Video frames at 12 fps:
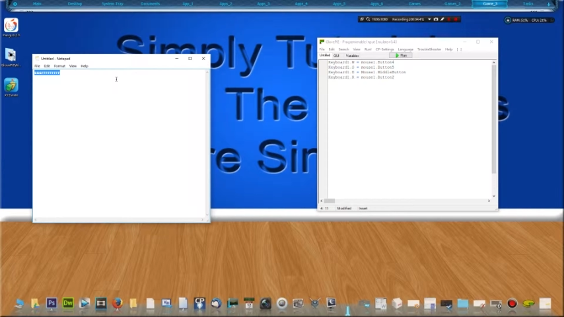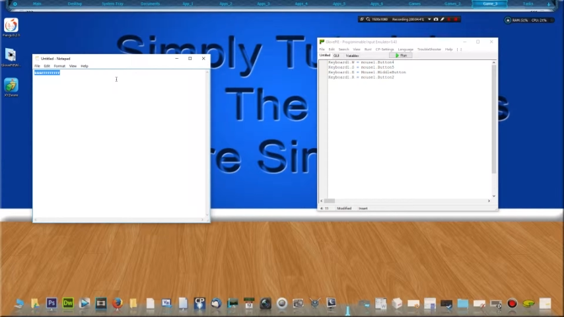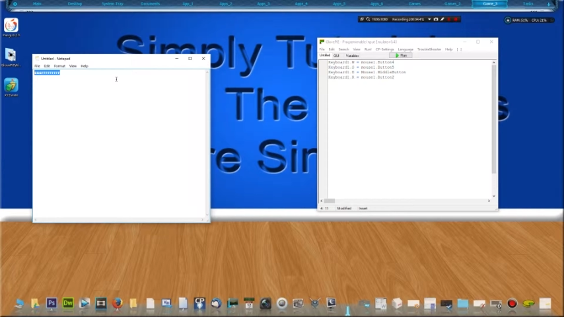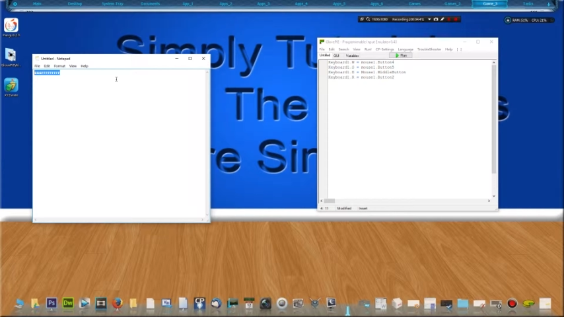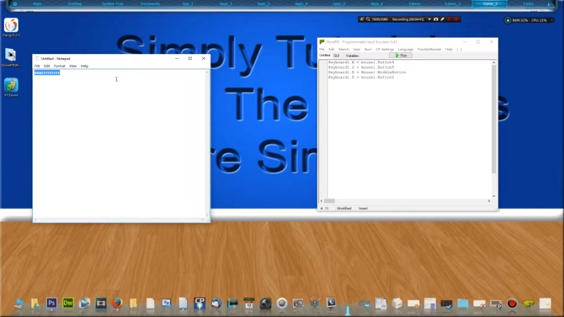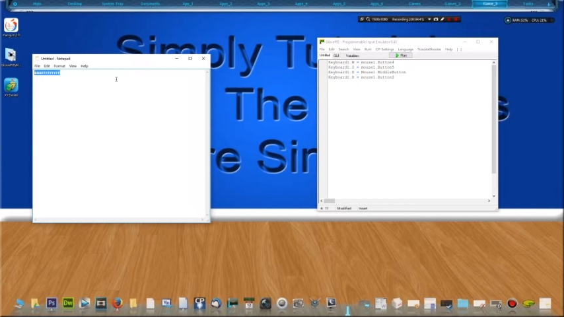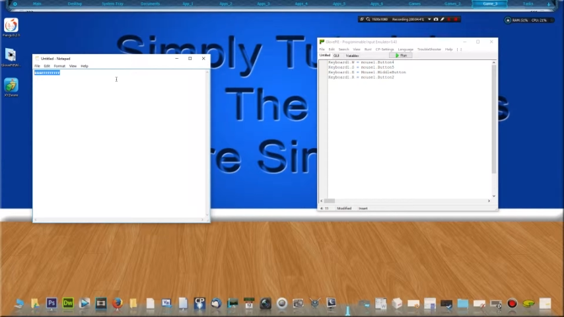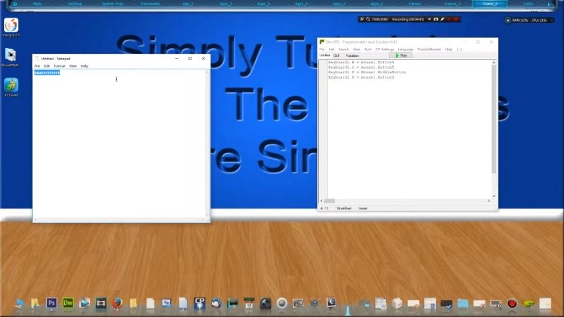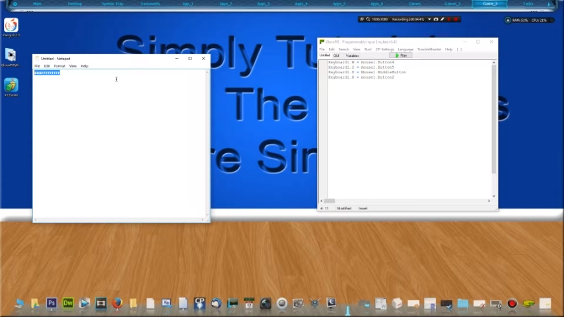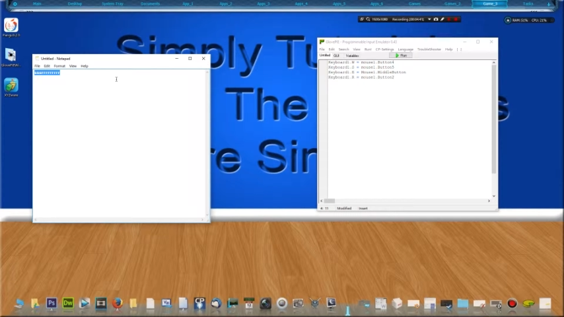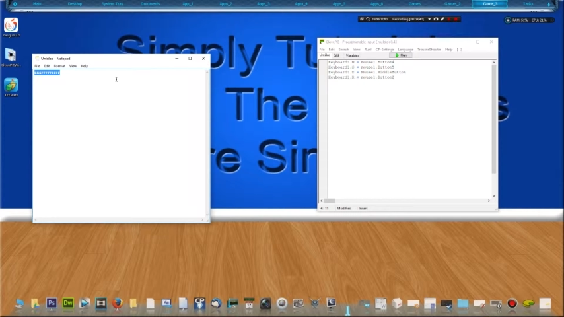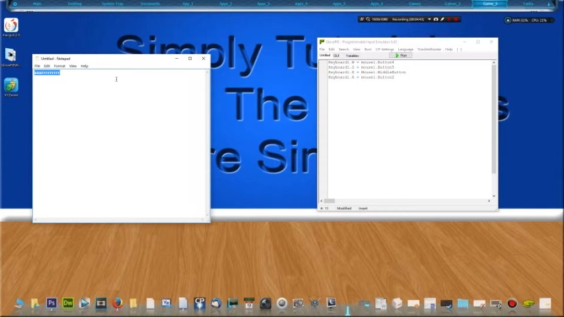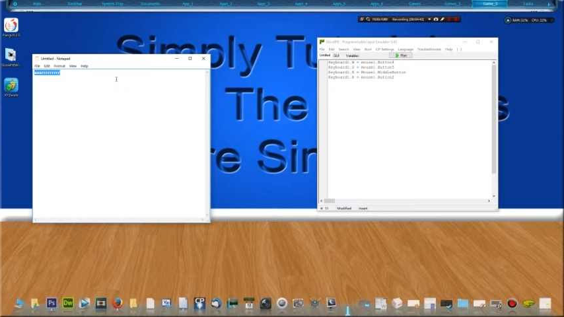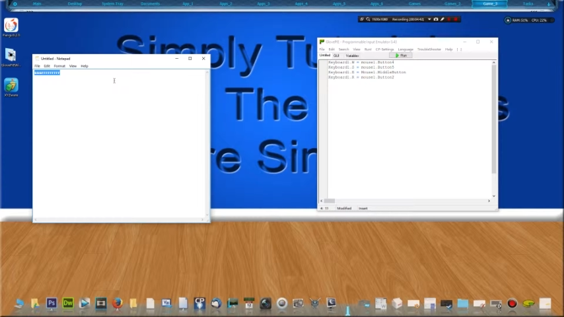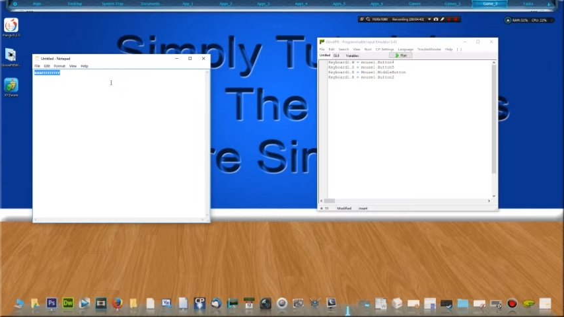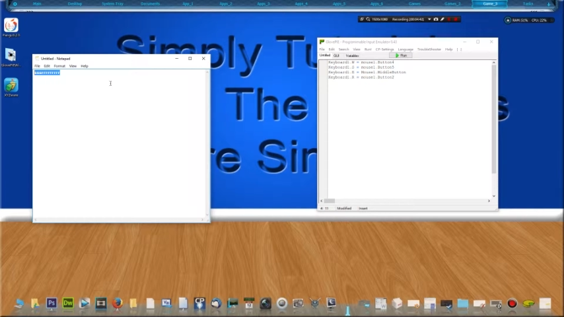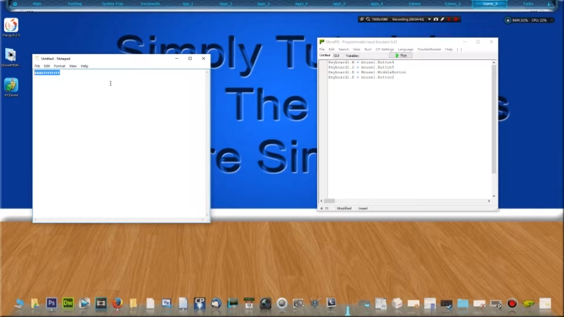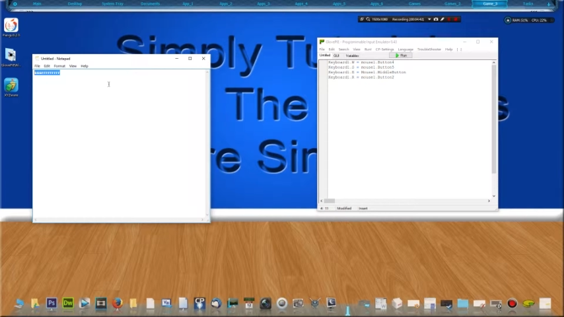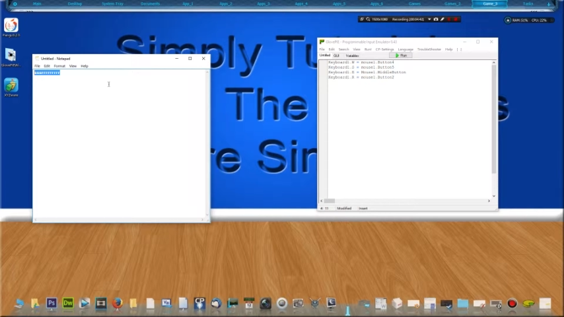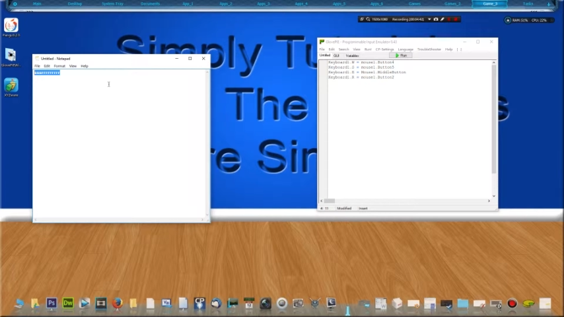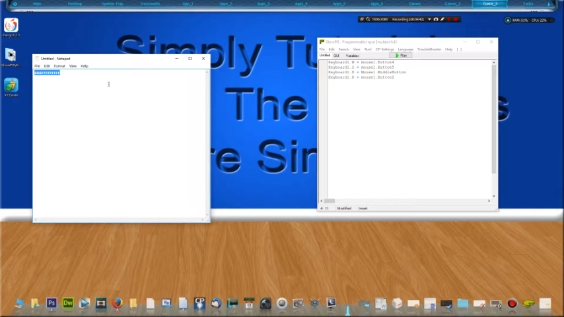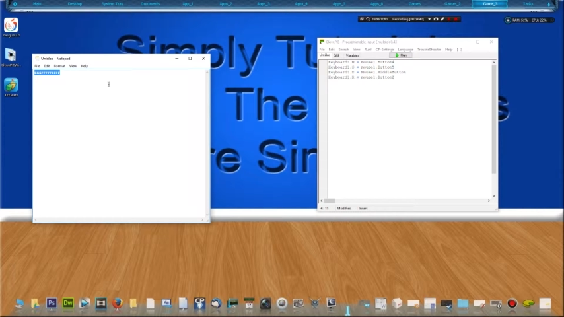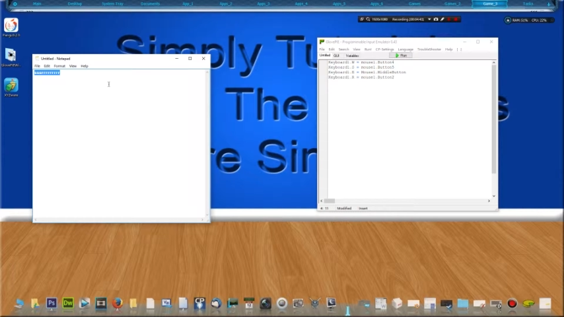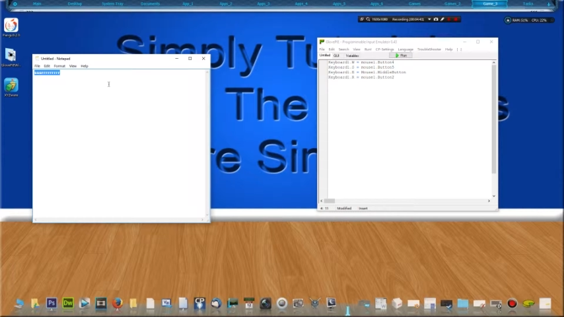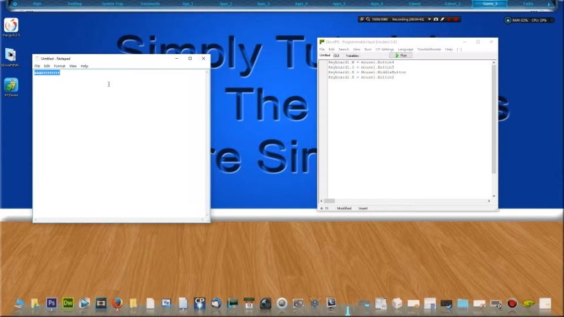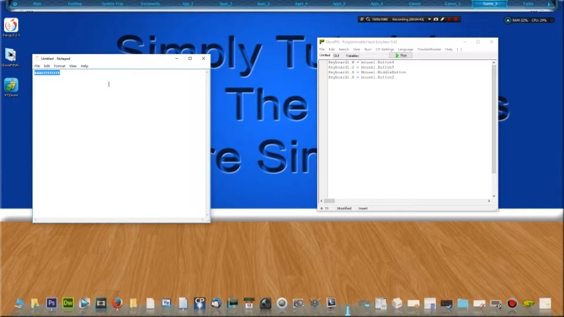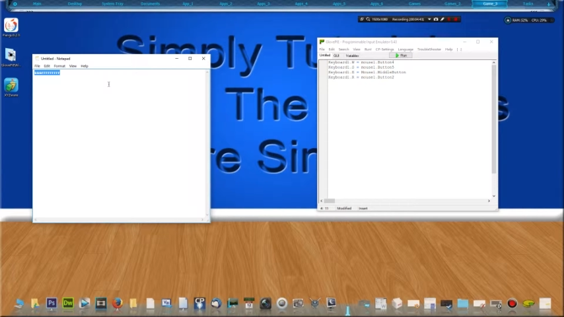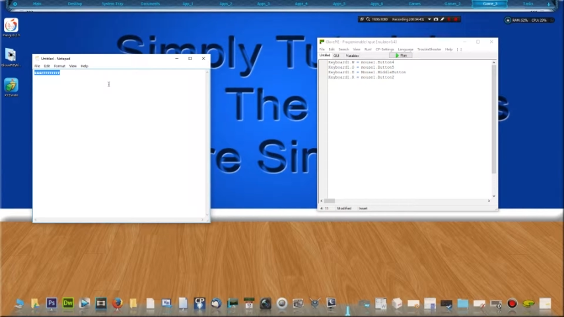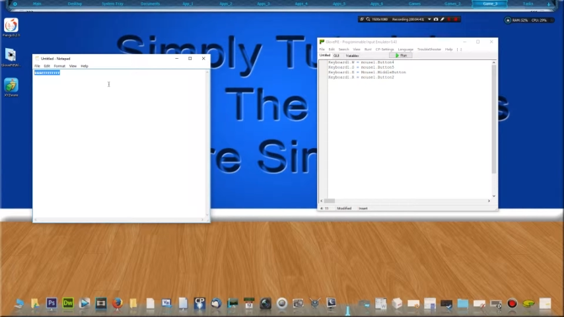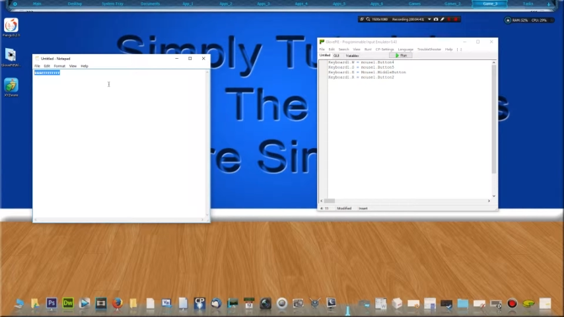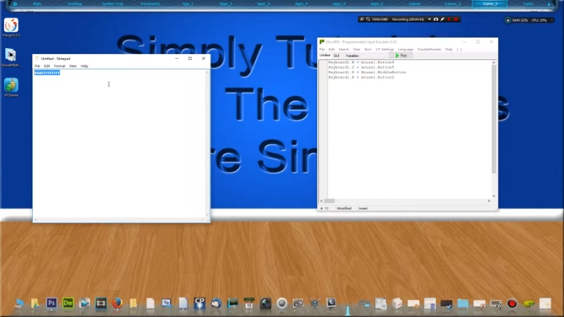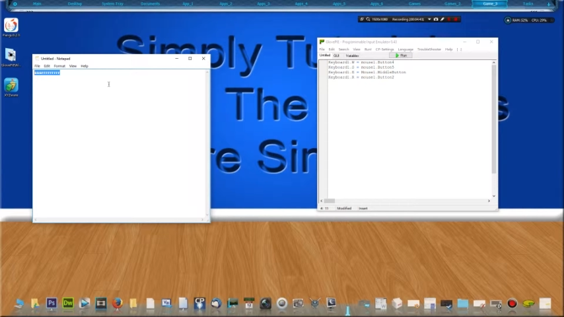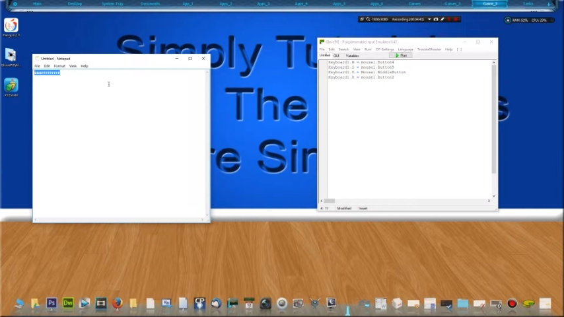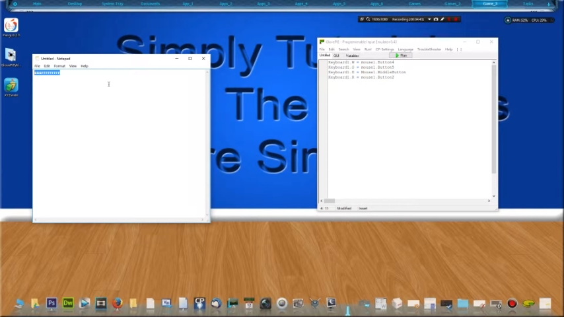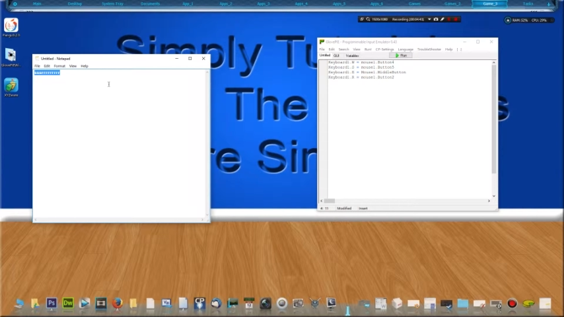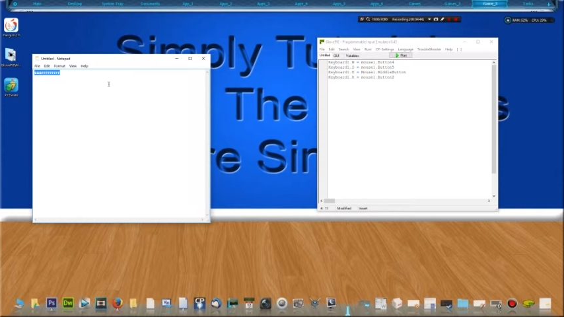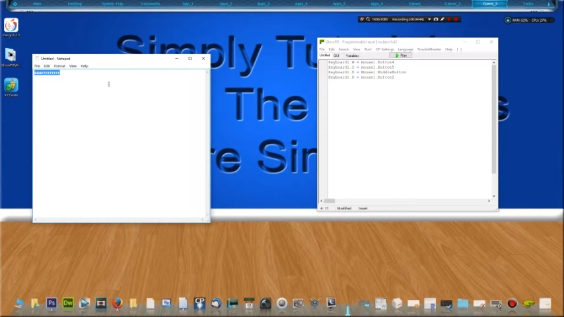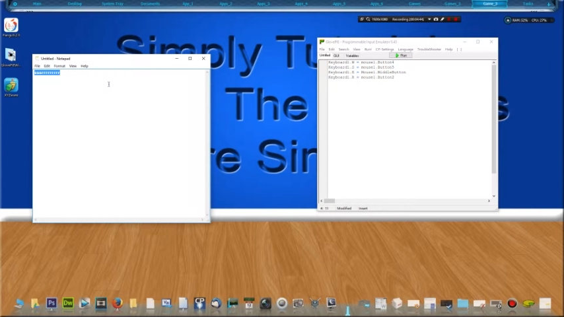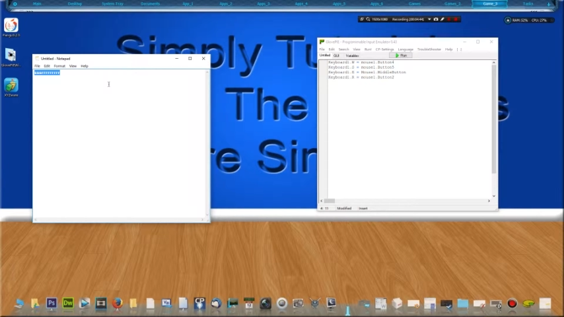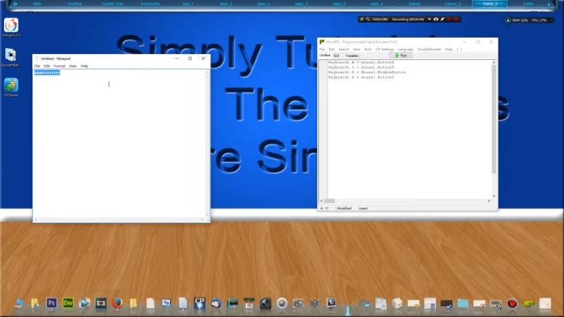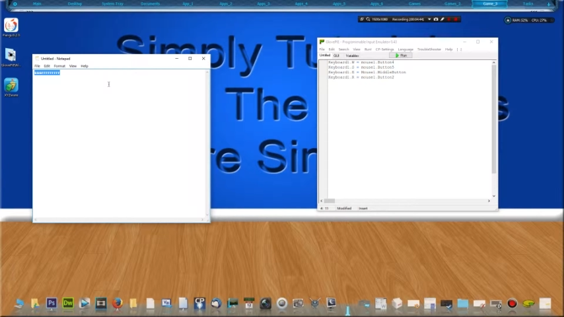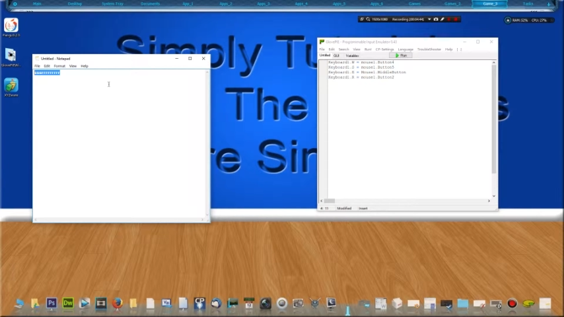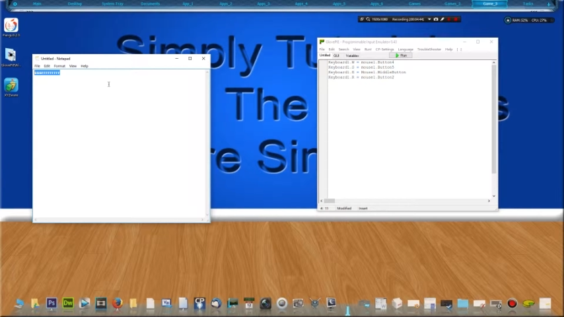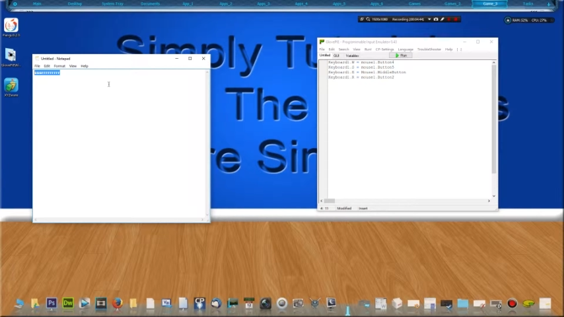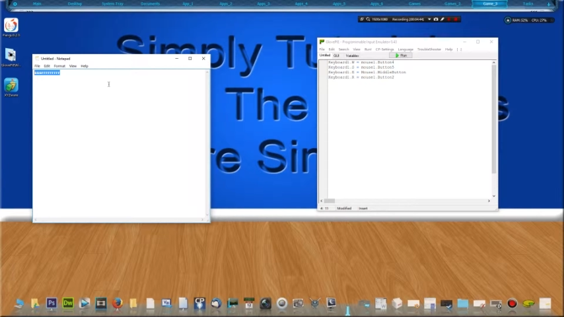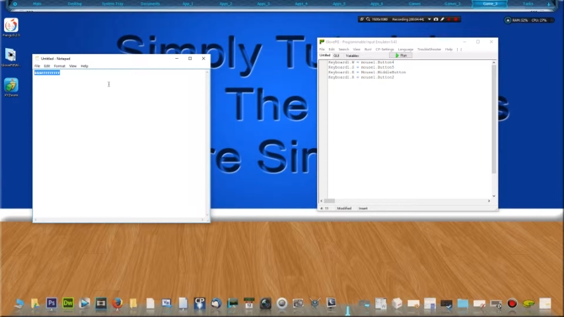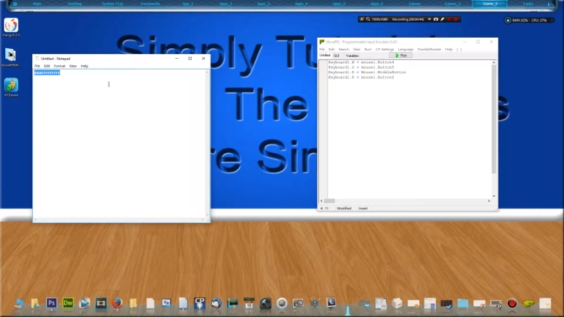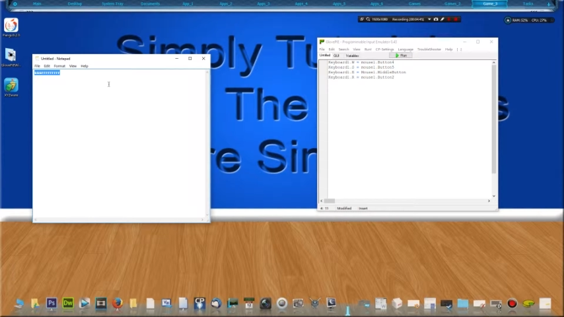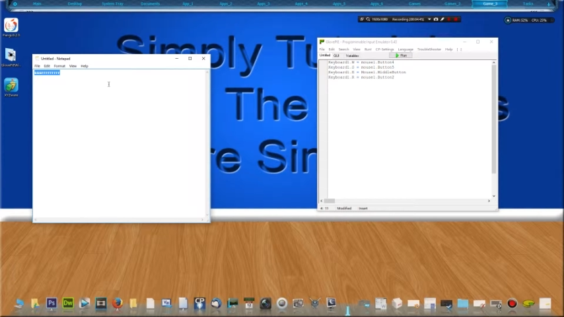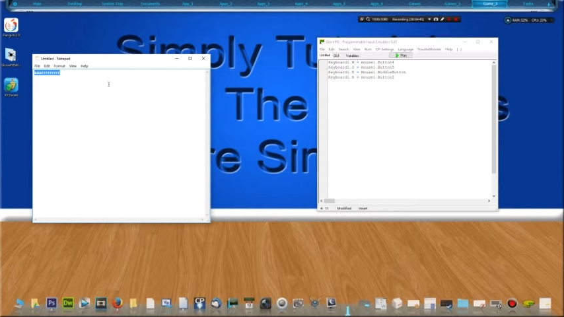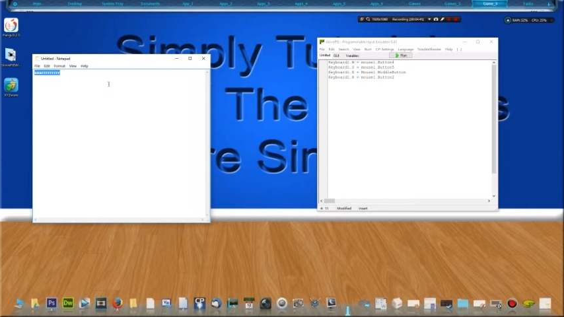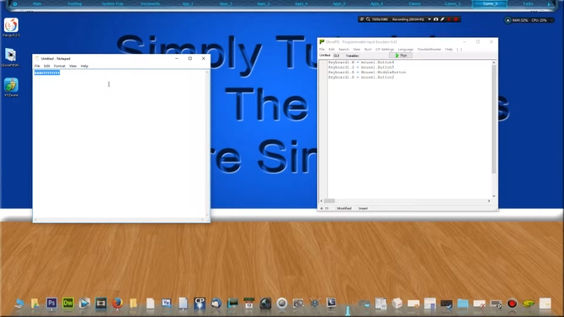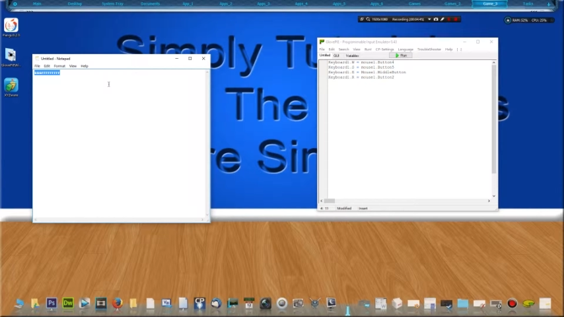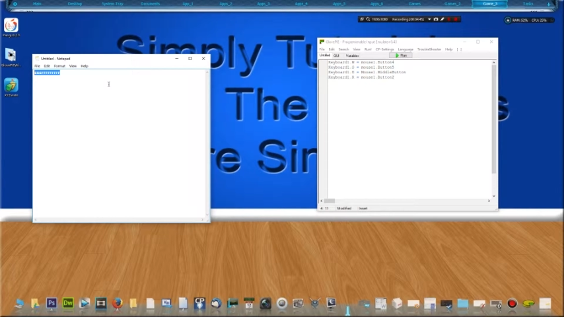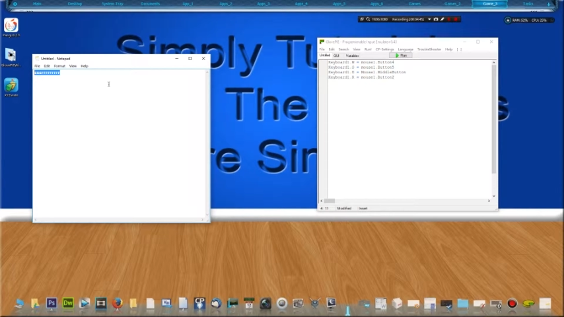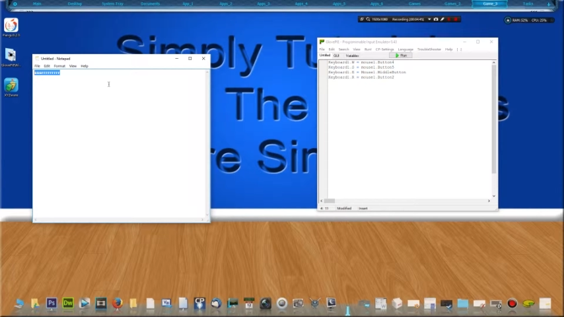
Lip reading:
[unreadable: no face in view]